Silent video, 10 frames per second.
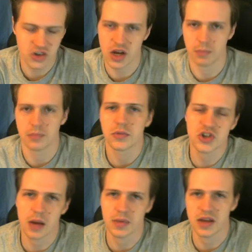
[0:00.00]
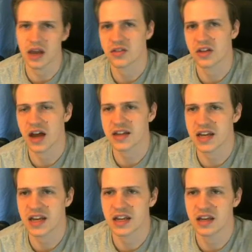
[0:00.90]
job, EA. The
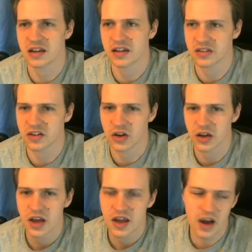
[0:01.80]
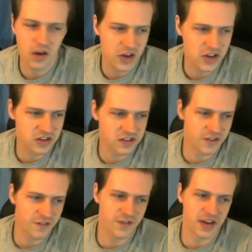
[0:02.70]
content is good. Now, if we can just
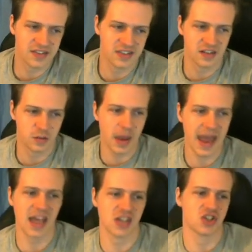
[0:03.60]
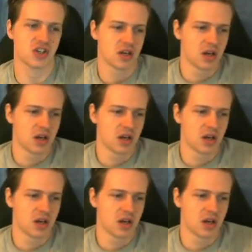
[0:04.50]
fix this patch